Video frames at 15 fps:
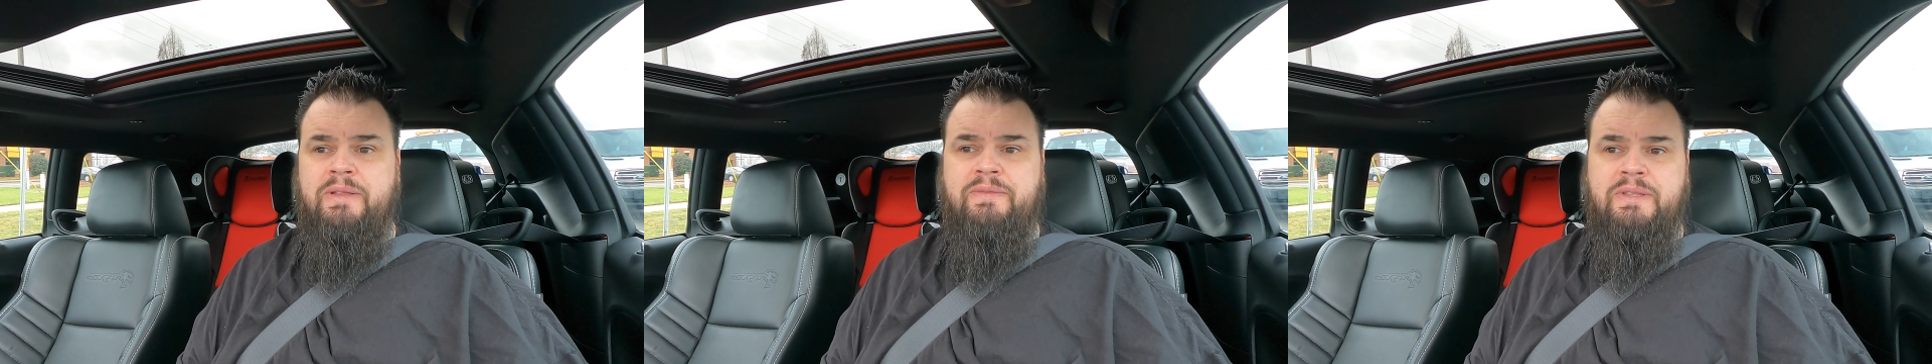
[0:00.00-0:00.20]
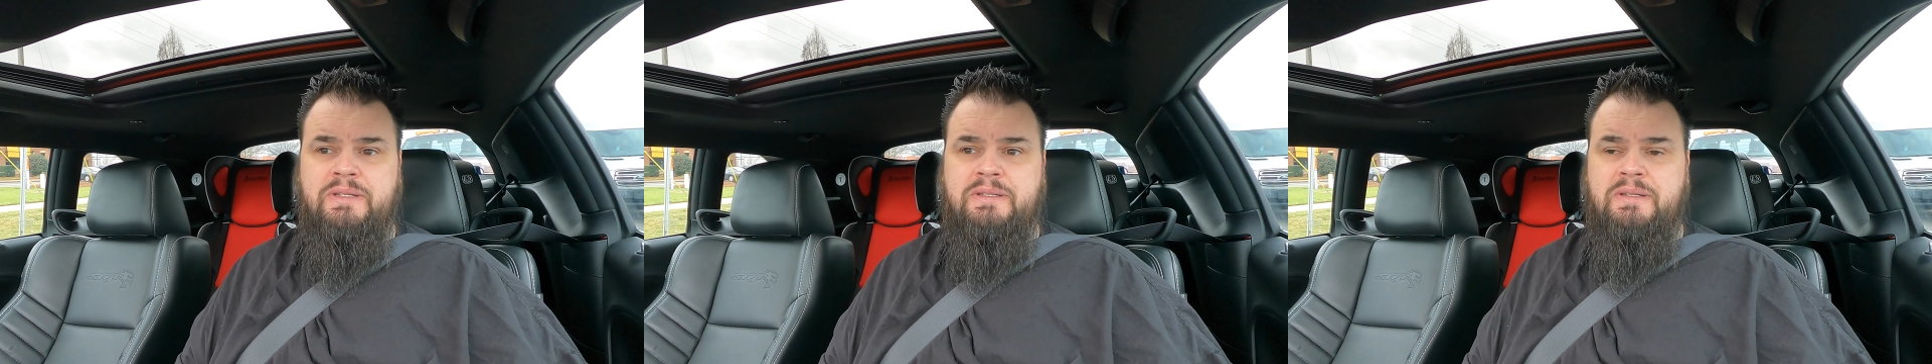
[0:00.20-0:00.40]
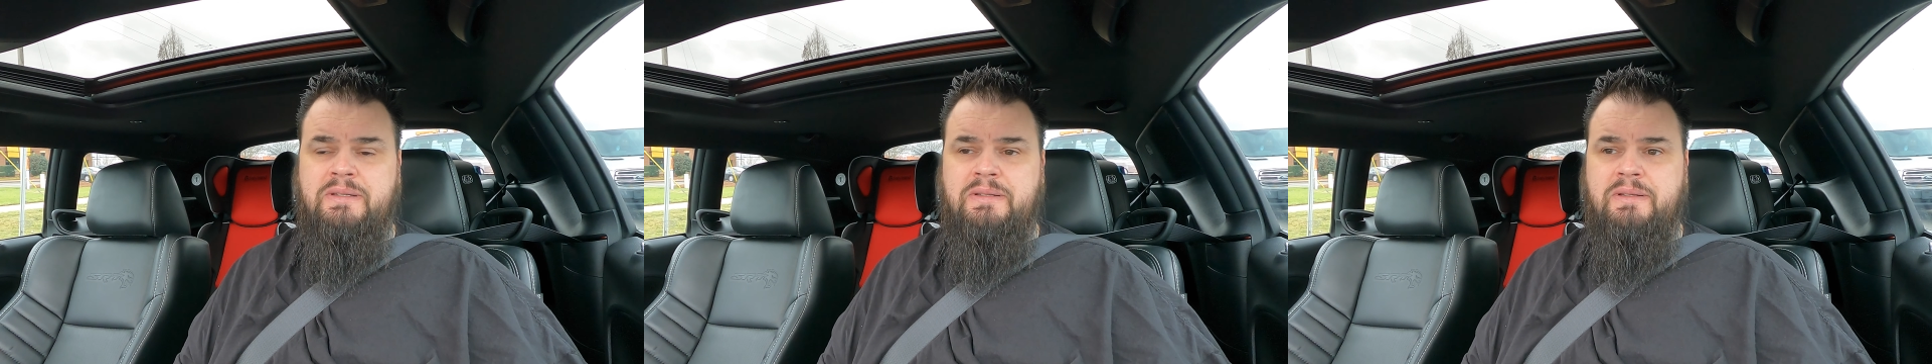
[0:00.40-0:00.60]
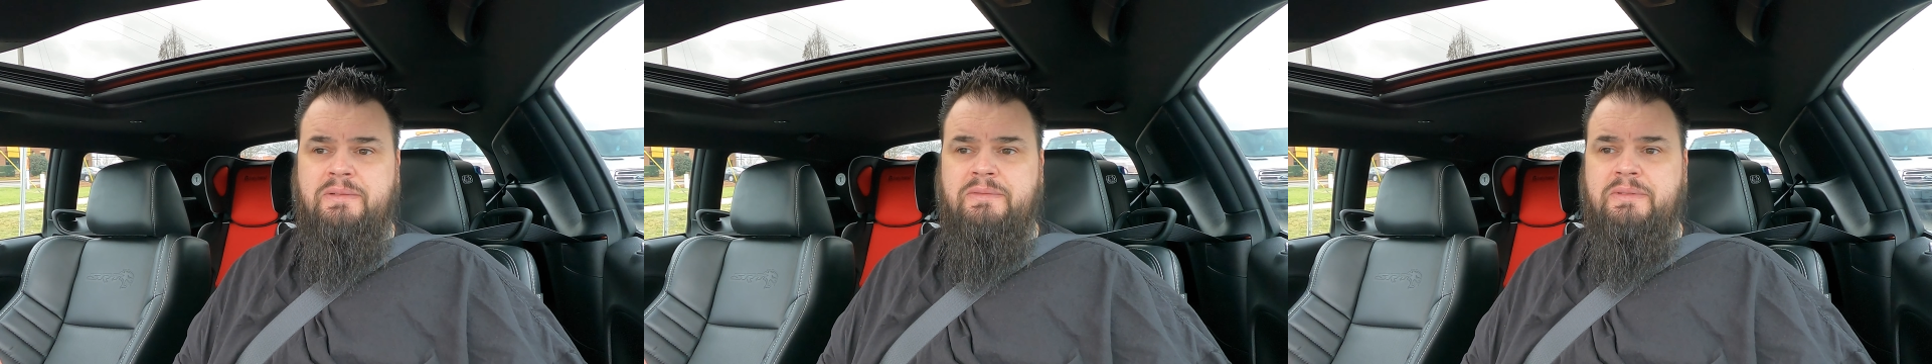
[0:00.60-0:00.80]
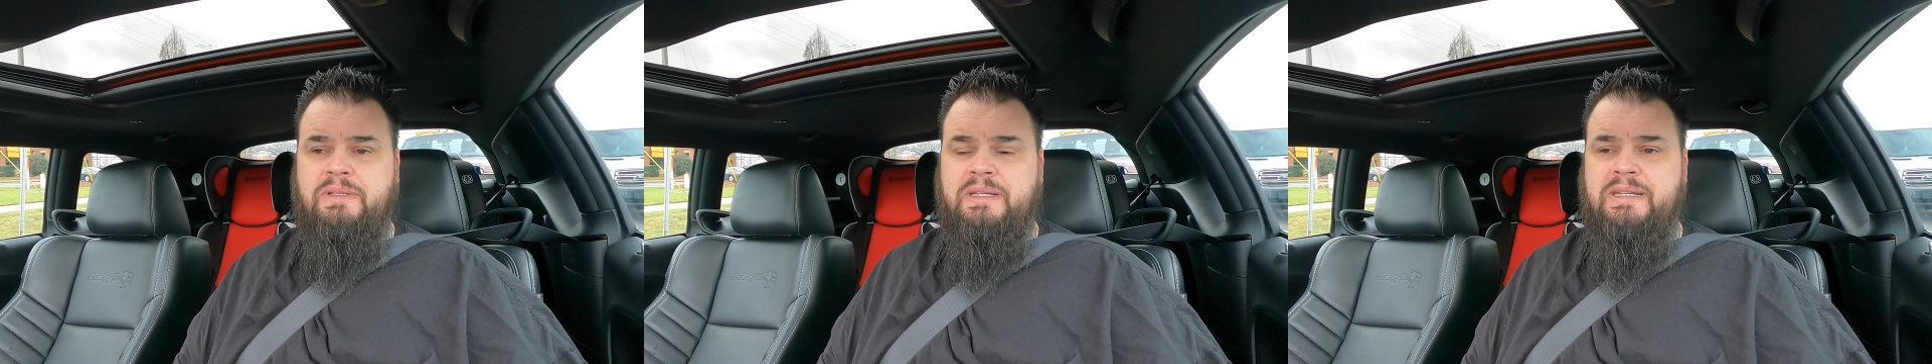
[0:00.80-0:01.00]
of
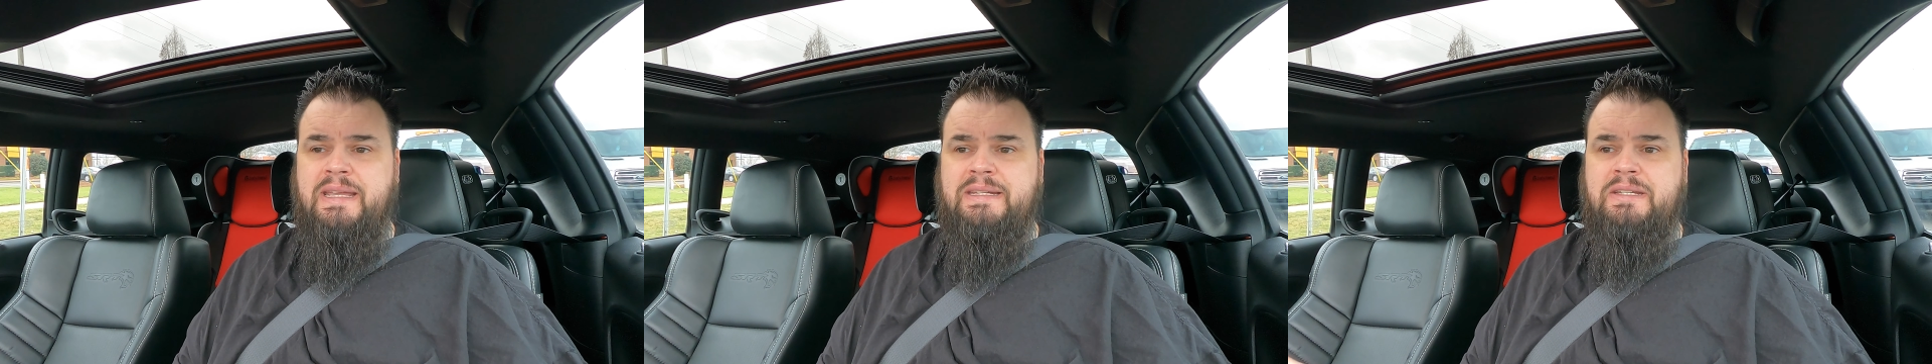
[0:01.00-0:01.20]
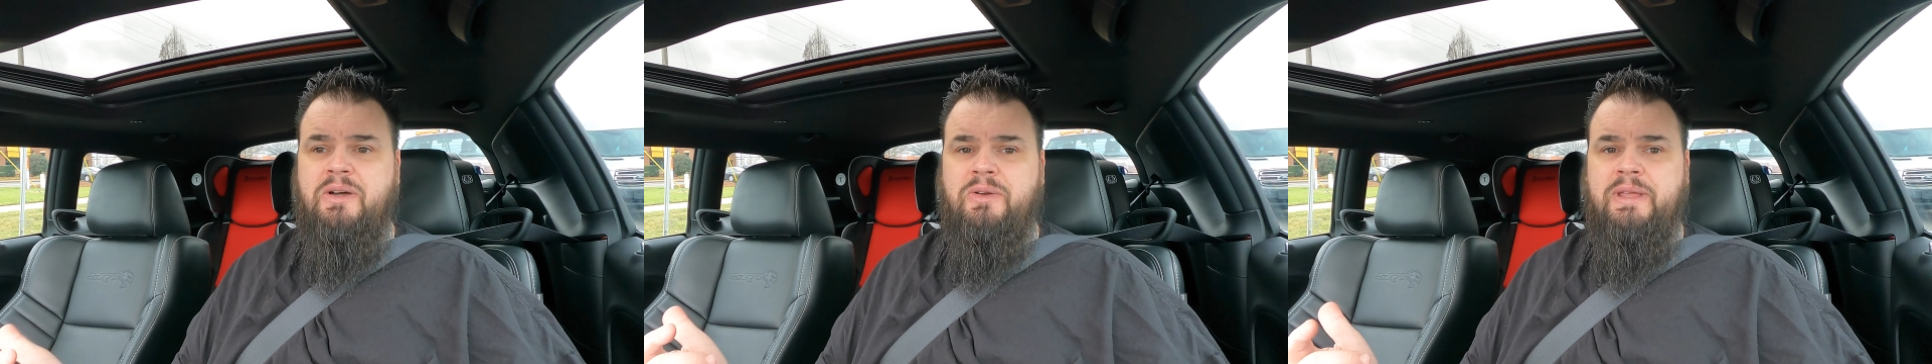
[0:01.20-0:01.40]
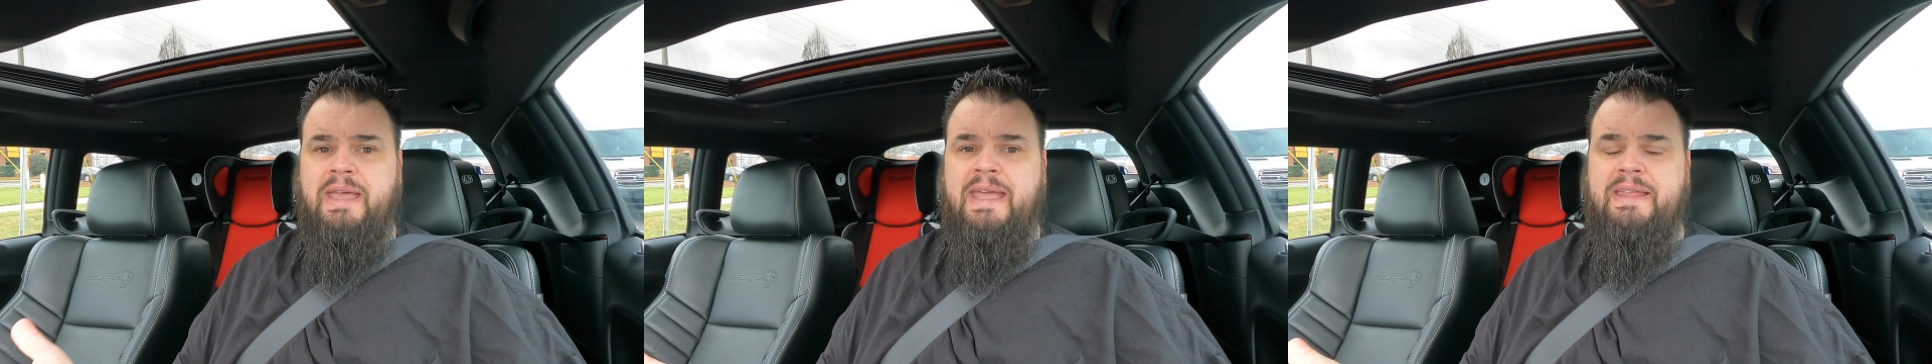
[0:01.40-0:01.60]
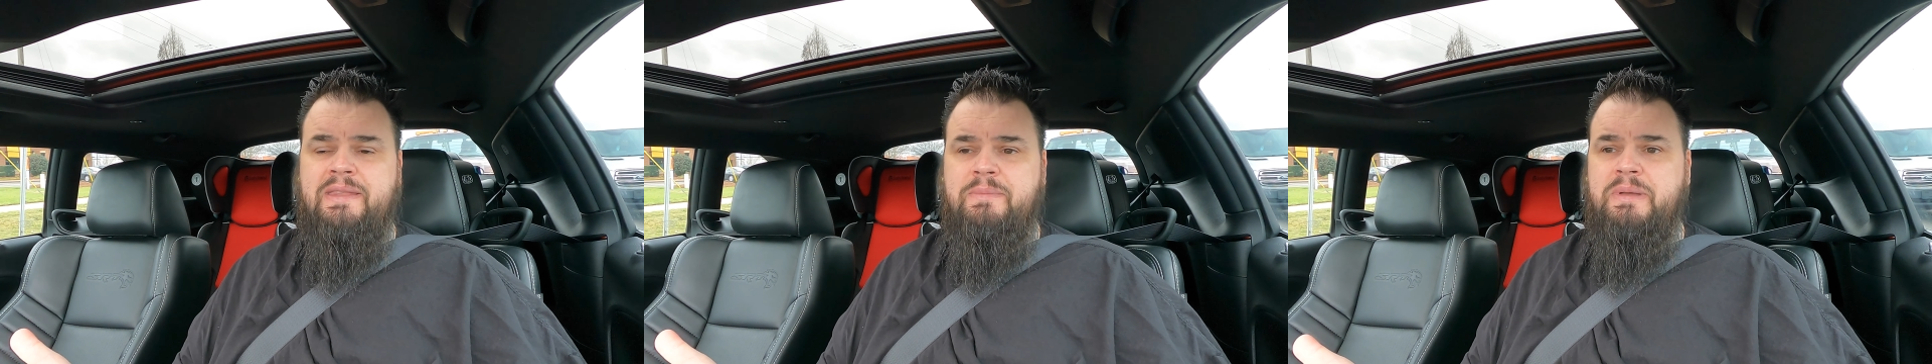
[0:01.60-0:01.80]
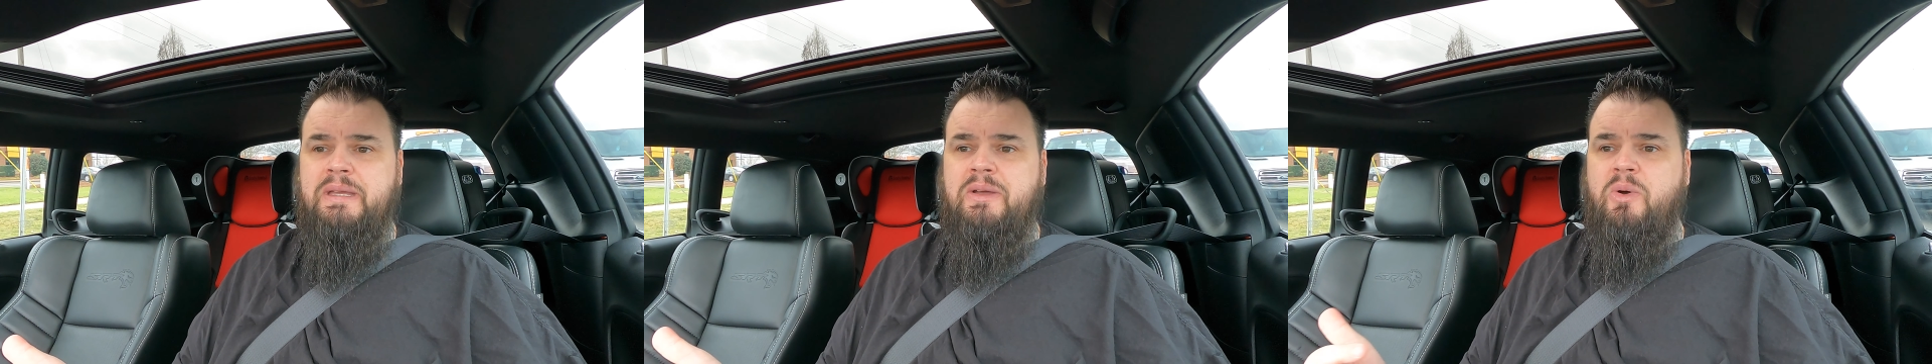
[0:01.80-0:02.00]
the Daytona and the
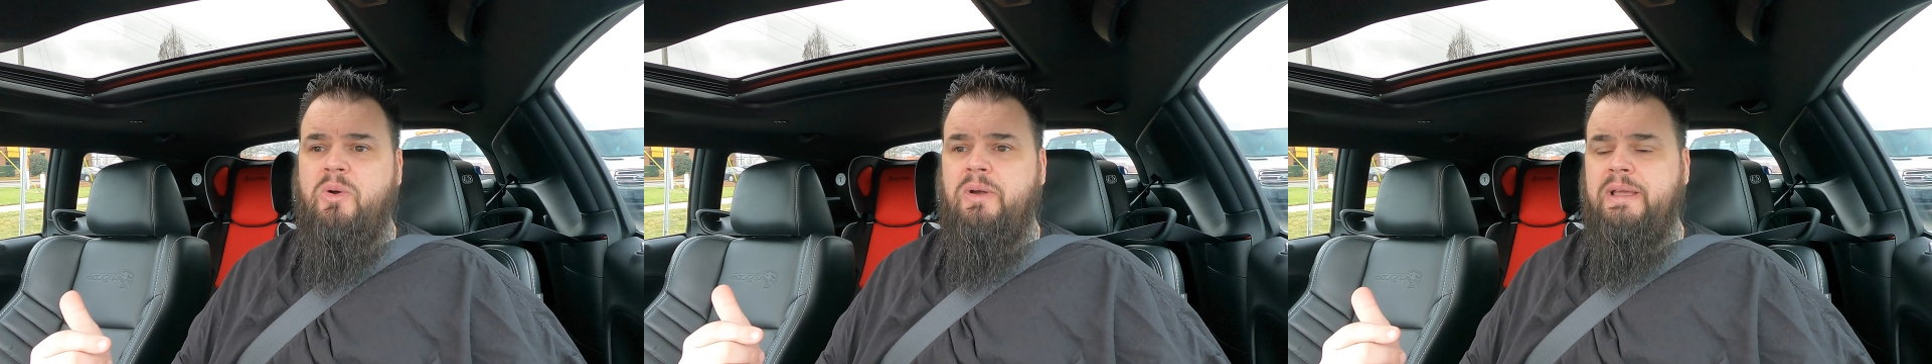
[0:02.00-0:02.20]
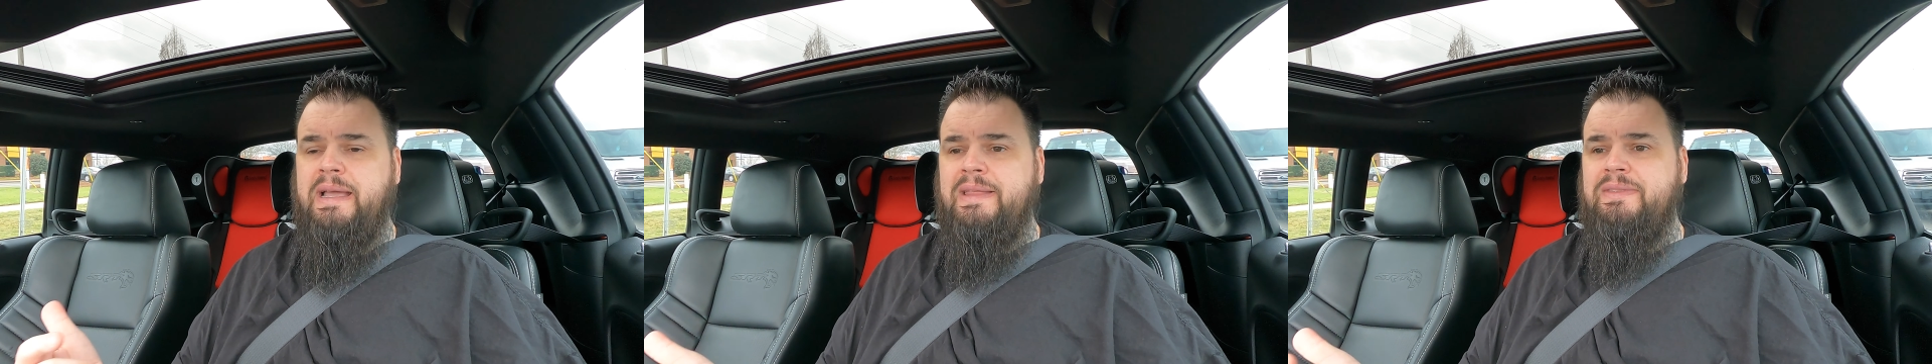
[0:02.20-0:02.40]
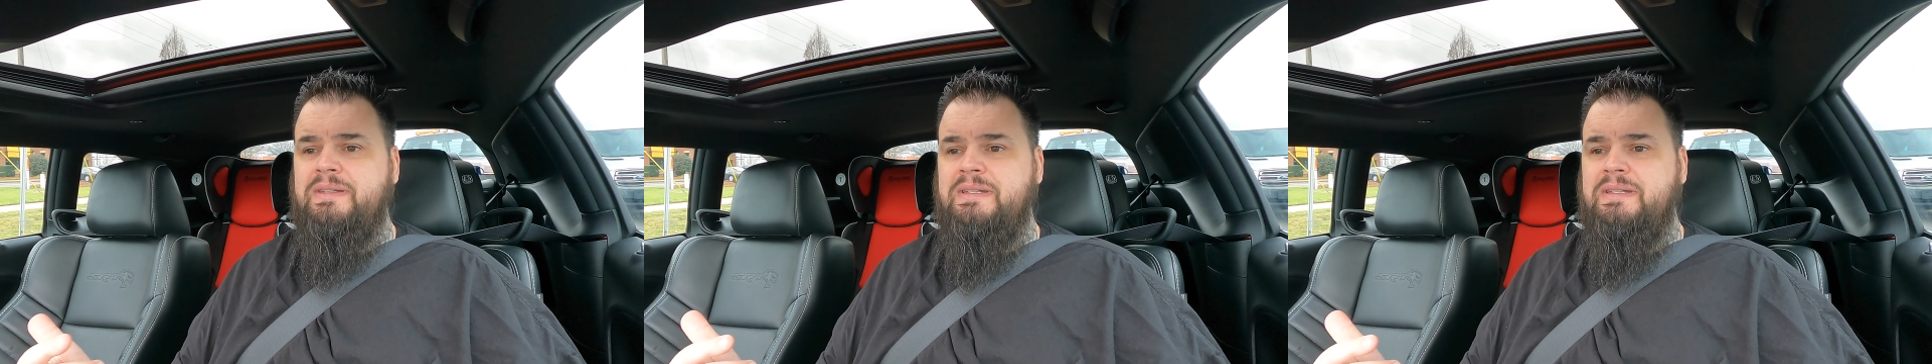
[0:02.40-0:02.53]
Bighorn and got the